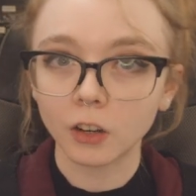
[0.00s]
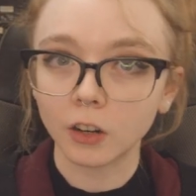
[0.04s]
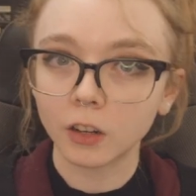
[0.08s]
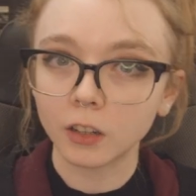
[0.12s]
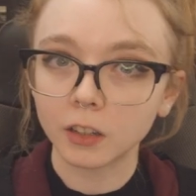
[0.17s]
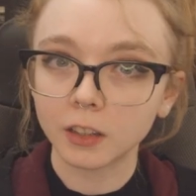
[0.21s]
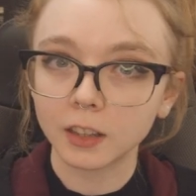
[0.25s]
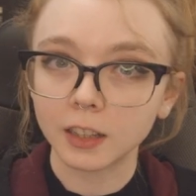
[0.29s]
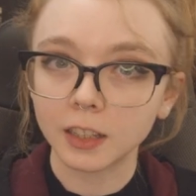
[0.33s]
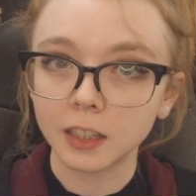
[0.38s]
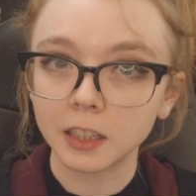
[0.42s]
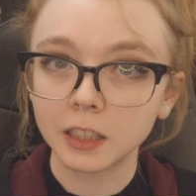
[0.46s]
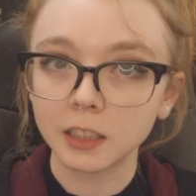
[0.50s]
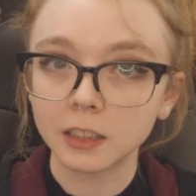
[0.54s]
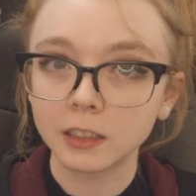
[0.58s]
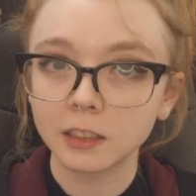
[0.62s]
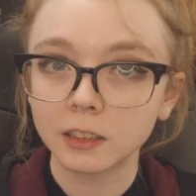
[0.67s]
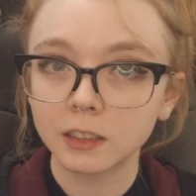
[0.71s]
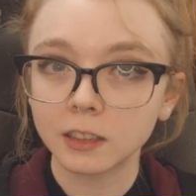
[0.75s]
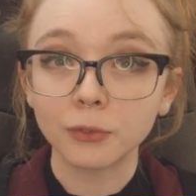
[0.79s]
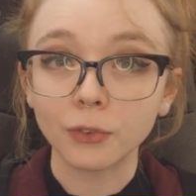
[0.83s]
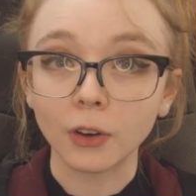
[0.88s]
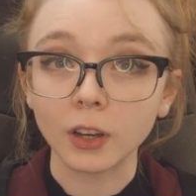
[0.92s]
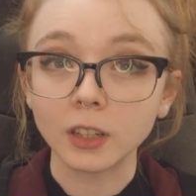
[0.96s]
all
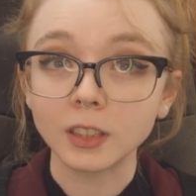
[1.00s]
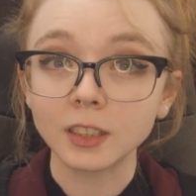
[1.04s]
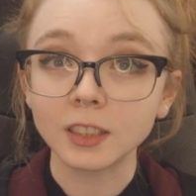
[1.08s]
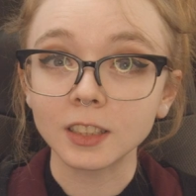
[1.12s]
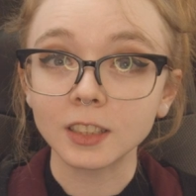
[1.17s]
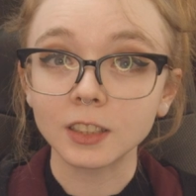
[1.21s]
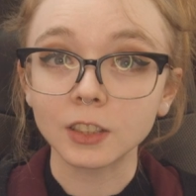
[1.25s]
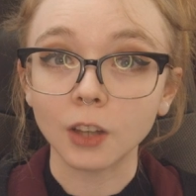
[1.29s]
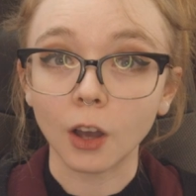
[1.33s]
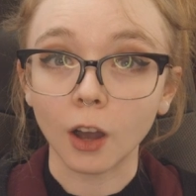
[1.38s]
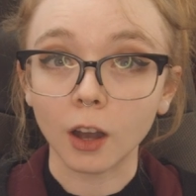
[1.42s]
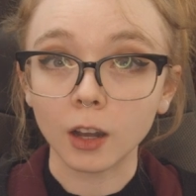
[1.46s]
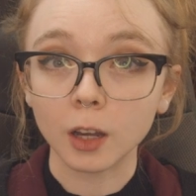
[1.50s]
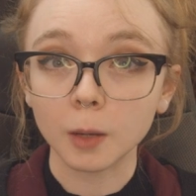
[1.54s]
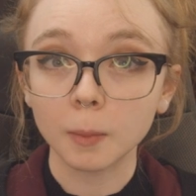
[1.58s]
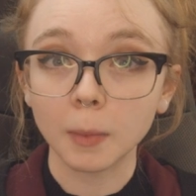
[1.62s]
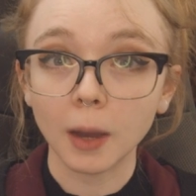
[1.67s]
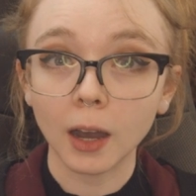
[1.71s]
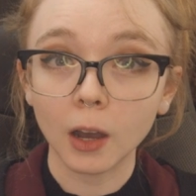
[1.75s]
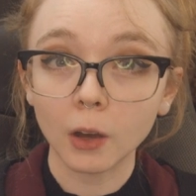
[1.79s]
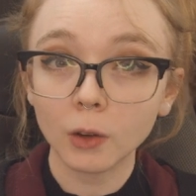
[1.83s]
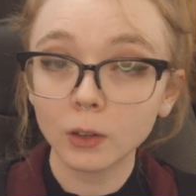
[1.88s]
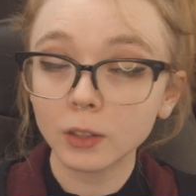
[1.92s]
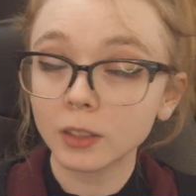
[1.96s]
things fun to talk
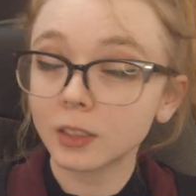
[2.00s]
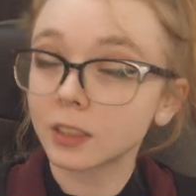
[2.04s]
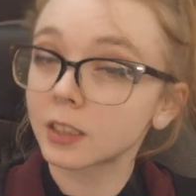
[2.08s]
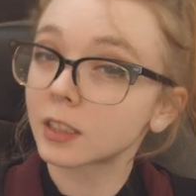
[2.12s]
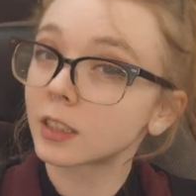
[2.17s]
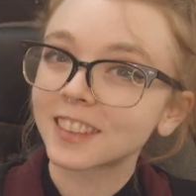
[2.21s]
about.